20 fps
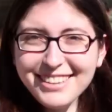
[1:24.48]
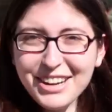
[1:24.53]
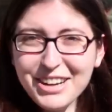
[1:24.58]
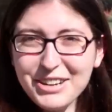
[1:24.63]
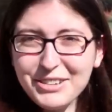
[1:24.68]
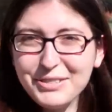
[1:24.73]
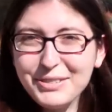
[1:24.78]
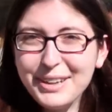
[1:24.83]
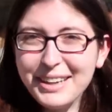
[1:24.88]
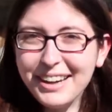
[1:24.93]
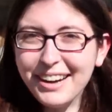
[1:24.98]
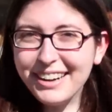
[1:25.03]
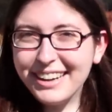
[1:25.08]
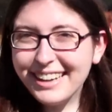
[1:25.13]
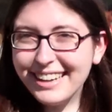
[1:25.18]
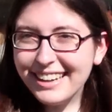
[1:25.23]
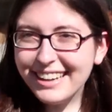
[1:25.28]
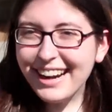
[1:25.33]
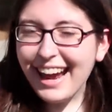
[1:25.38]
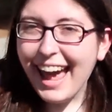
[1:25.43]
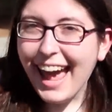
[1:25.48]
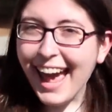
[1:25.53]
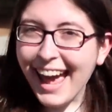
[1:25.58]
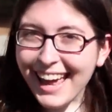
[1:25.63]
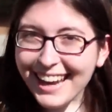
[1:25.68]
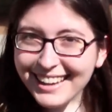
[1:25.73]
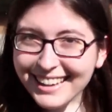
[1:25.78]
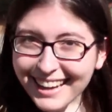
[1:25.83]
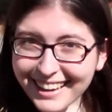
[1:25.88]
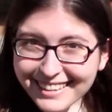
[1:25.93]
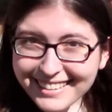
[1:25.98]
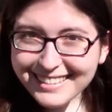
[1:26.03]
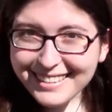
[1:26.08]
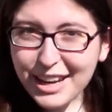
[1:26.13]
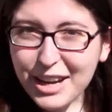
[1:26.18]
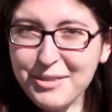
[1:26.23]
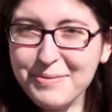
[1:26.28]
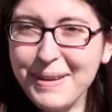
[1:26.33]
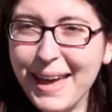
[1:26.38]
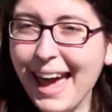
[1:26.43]
So we are here at Next
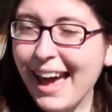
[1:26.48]
Up,